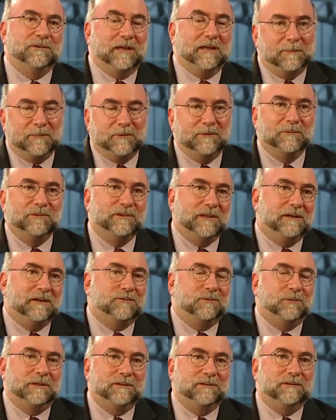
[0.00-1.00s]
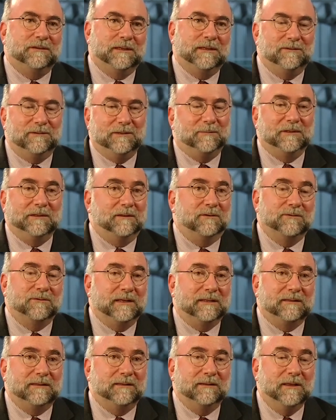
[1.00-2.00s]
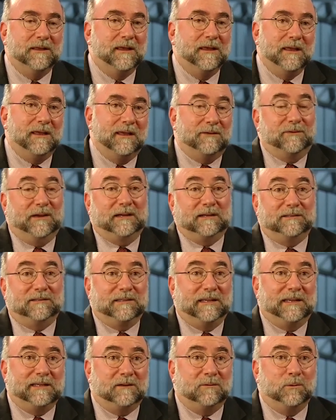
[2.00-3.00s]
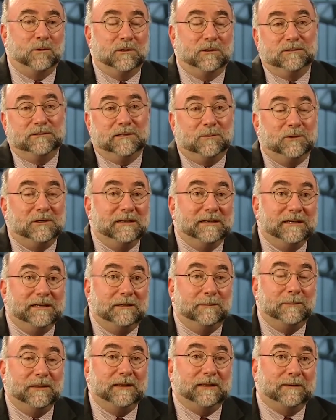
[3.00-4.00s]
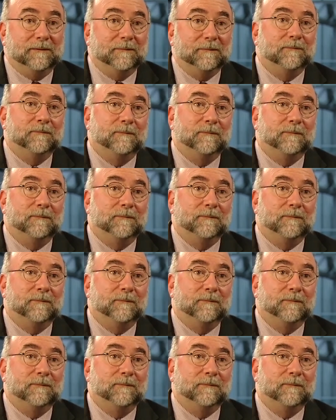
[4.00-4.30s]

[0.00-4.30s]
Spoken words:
Hopper himself once said something to the effect that if I could say it in words, I wouldn't need to paint.